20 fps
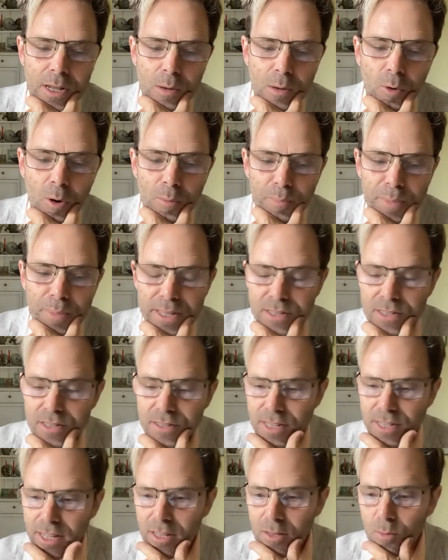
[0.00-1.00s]
what
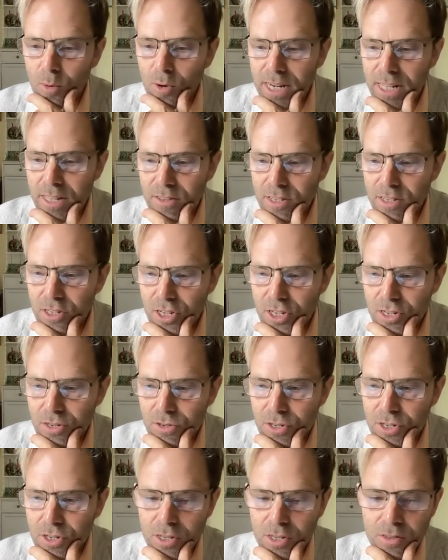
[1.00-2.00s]
businesses, what
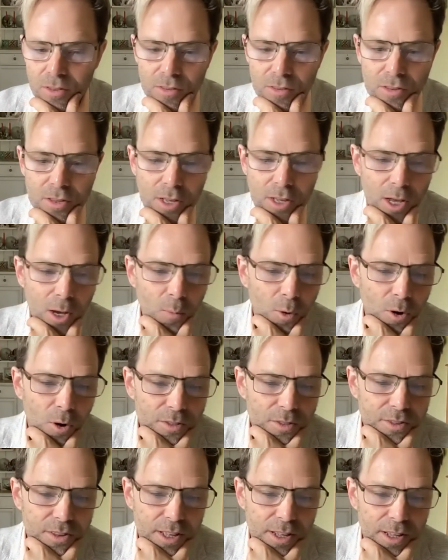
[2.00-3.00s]
institutions,
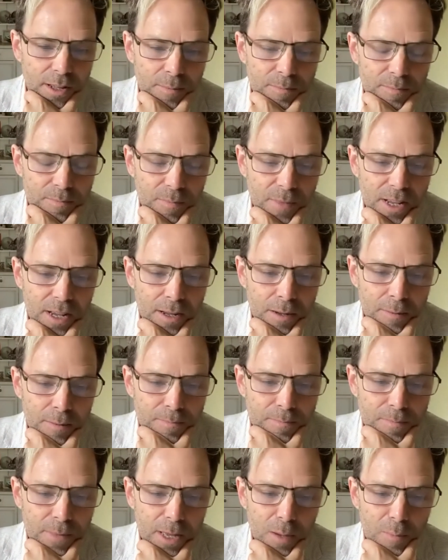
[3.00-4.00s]
what
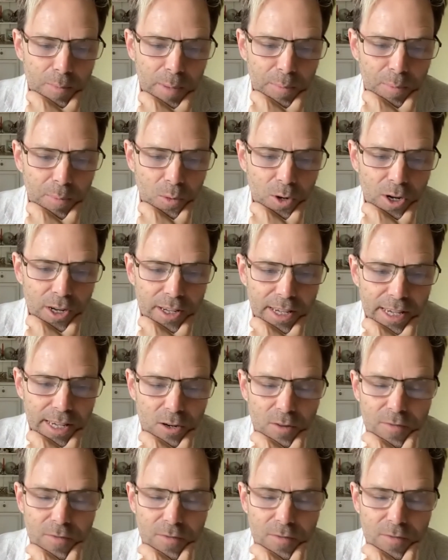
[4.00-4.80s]
people working in